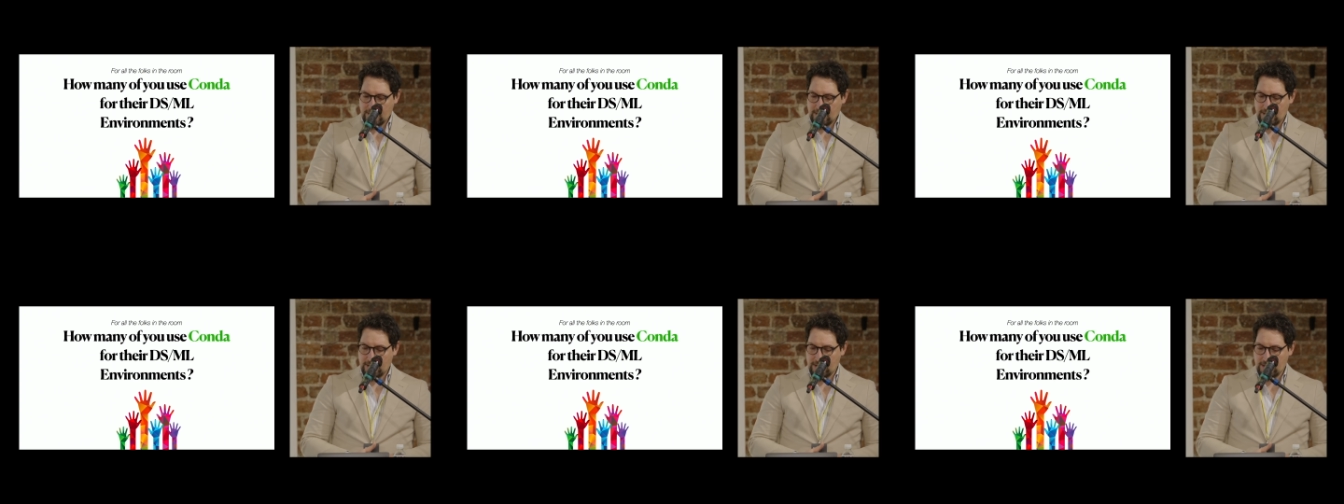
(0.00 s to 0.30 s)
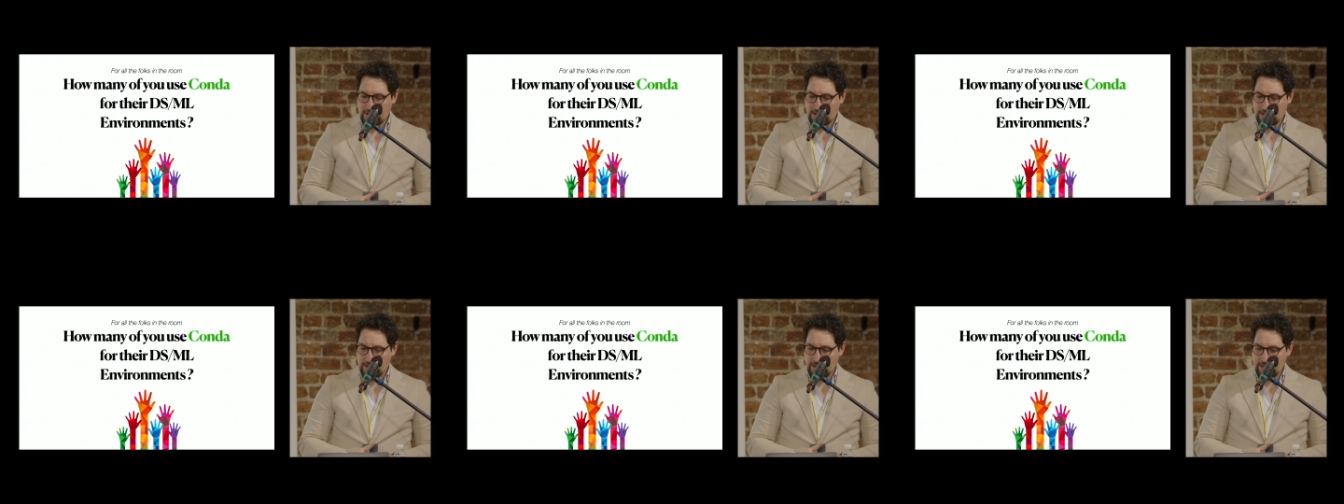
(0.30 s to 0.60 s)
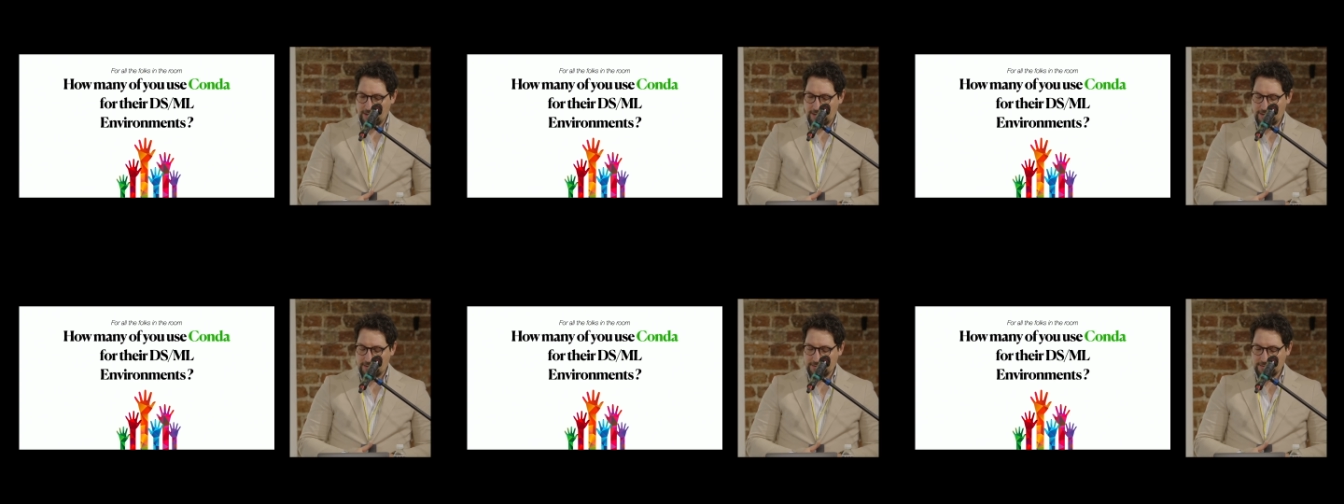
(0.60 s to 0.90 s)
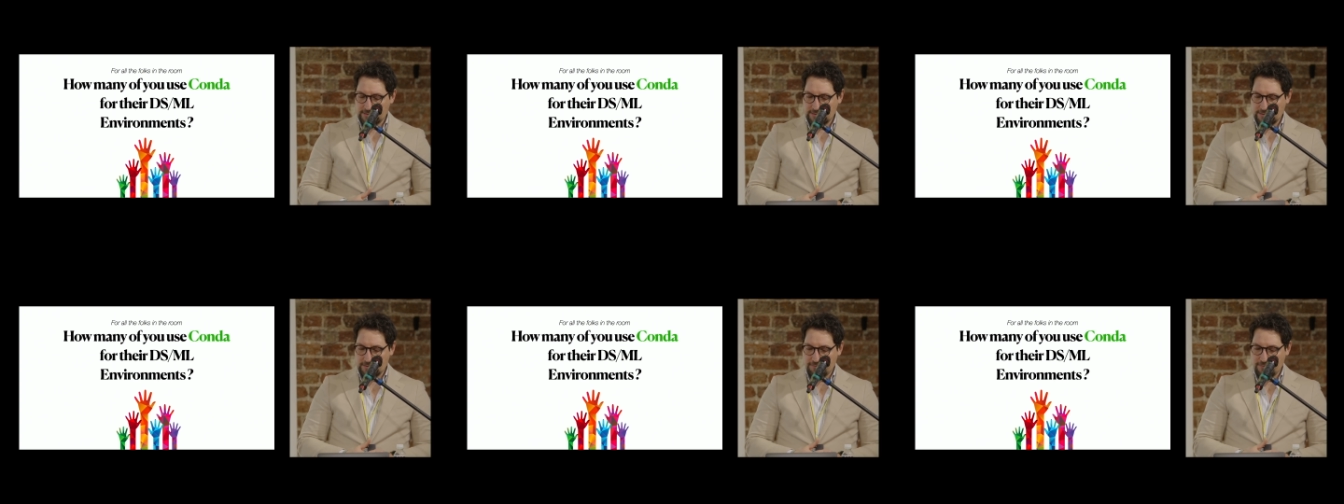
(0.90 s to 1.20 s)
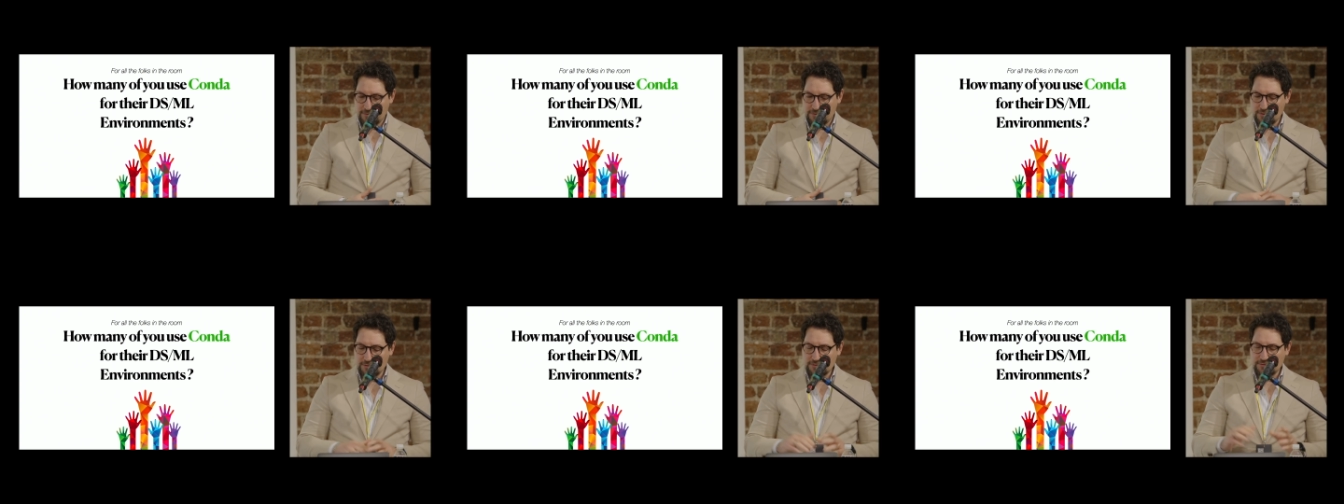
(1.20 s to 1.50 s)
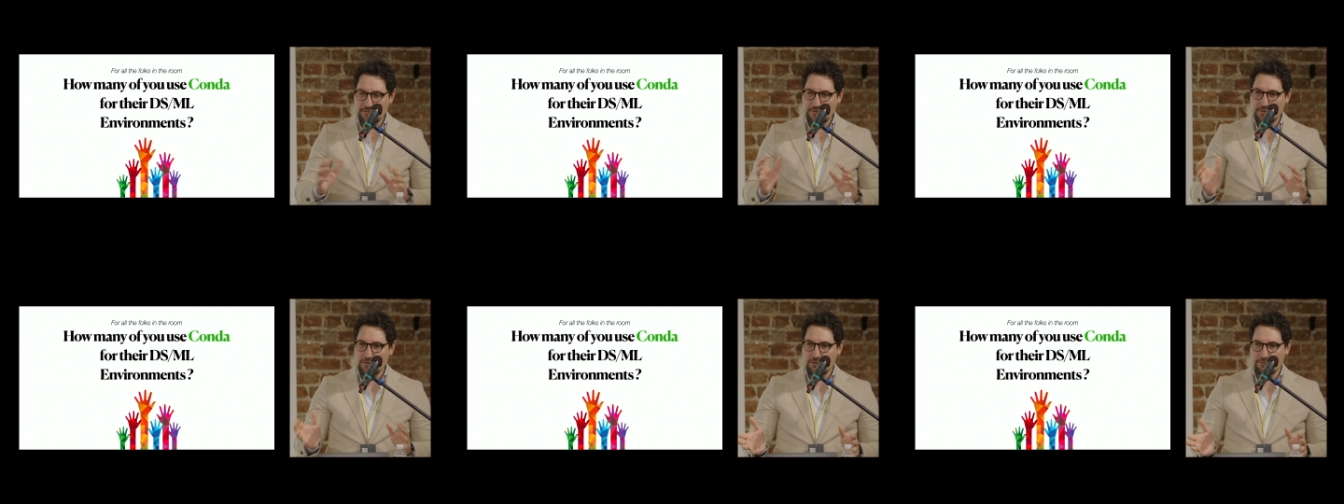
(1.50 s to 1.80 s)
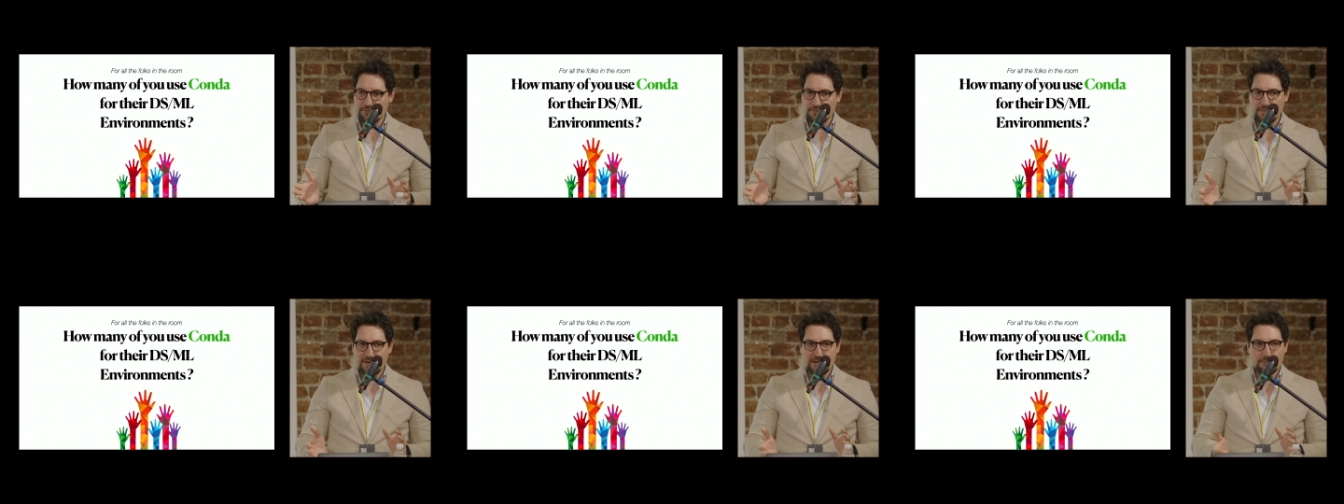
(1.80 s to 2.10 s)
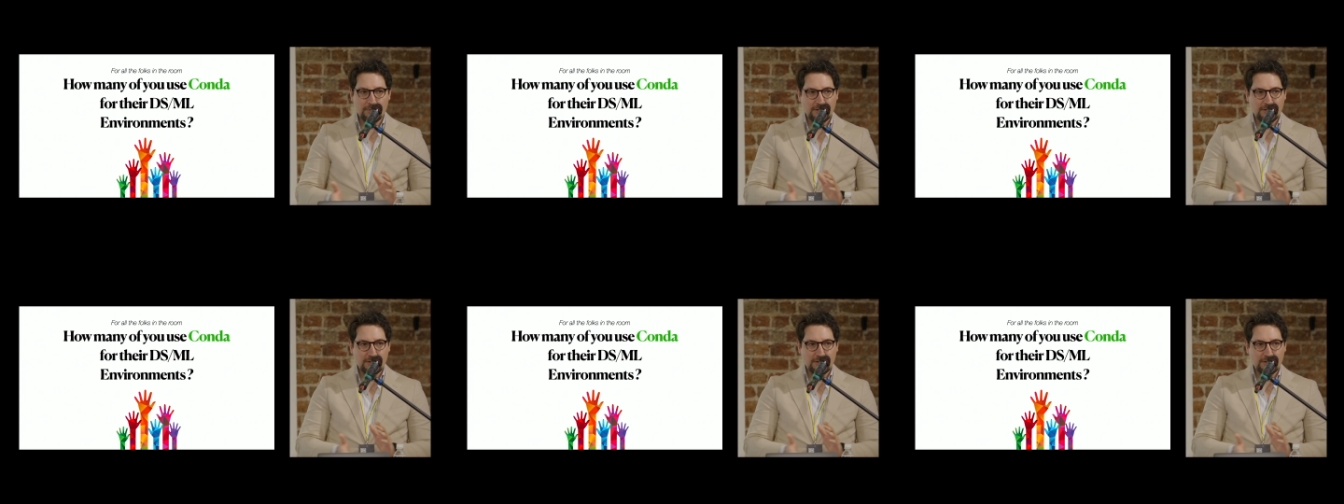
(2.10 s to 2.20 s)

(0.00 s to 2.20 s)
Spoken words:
And for those of you not familiar